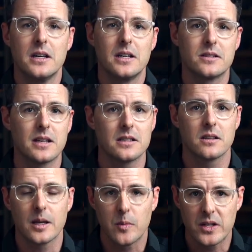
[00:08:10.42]
in states
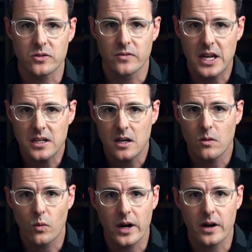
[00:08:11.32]
like Pennsylvania,
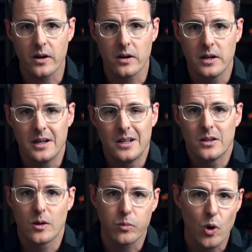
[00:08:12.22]
where
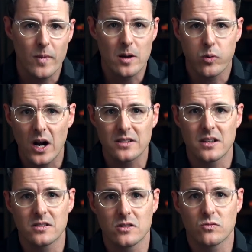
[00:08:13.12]
the probate
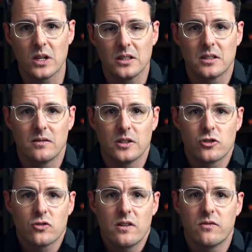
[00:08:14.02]
process is relatively
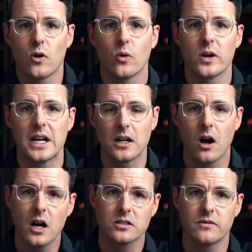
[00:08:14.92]
straightforward and
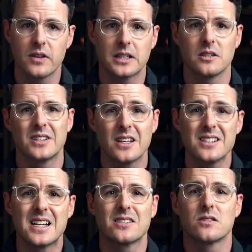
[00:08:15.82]
cost-effective, it
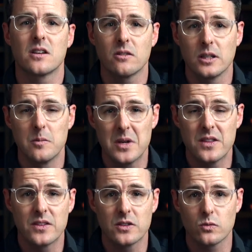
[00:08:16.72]
doesn't necessarily mean
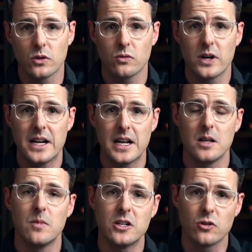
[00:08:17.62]
that this will create any
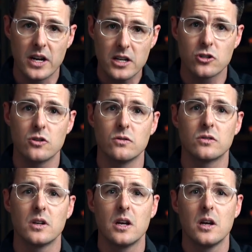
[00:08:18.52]
major
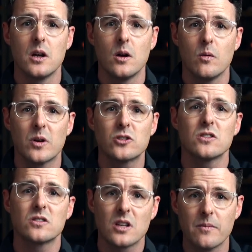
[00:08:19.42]
issues, but it's
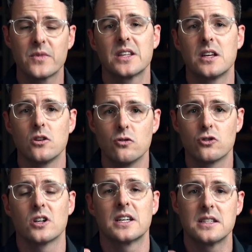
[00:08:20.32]
just something that you
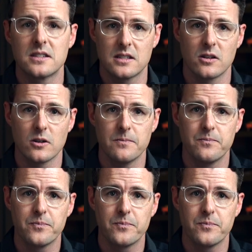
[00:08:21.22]
should consider.